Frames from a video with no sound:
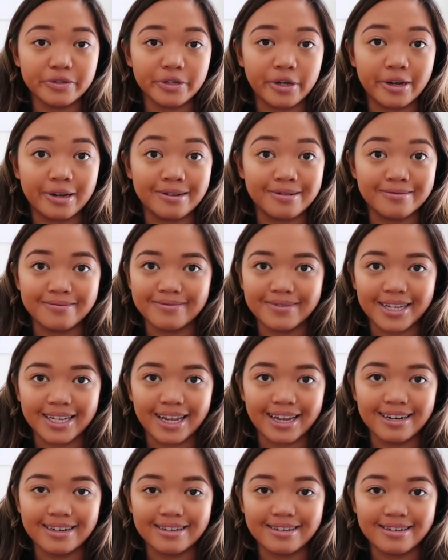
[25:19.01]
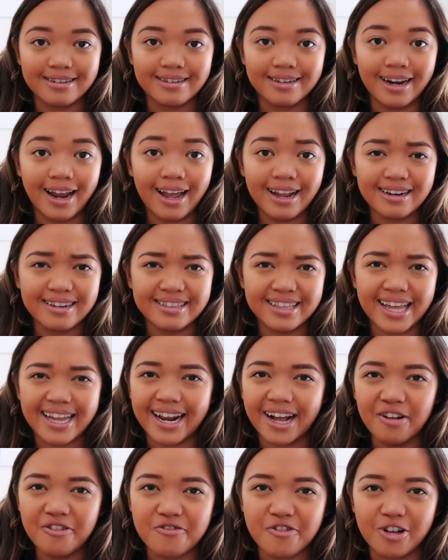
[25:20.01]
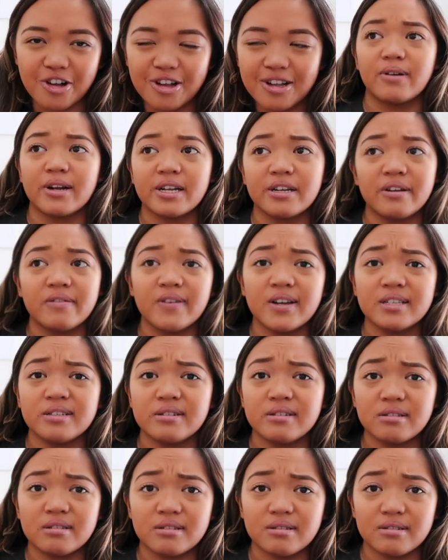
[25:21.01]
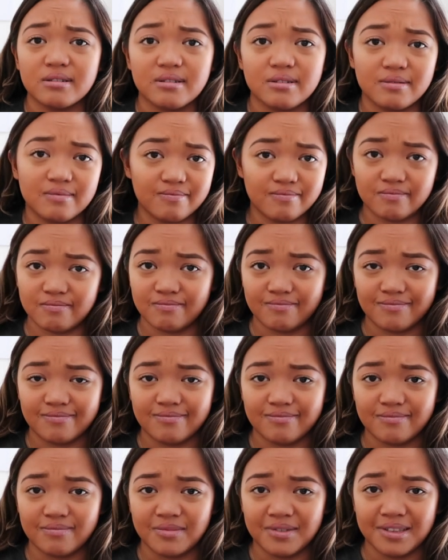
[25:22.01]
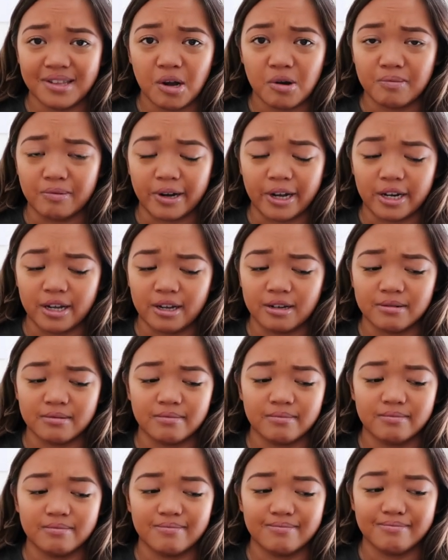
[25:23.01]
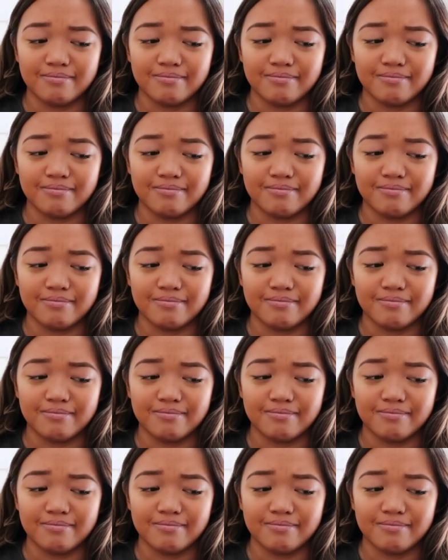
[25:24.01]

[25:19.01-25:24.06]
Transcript: So again, not that helpful. Regular advisors, no bueno.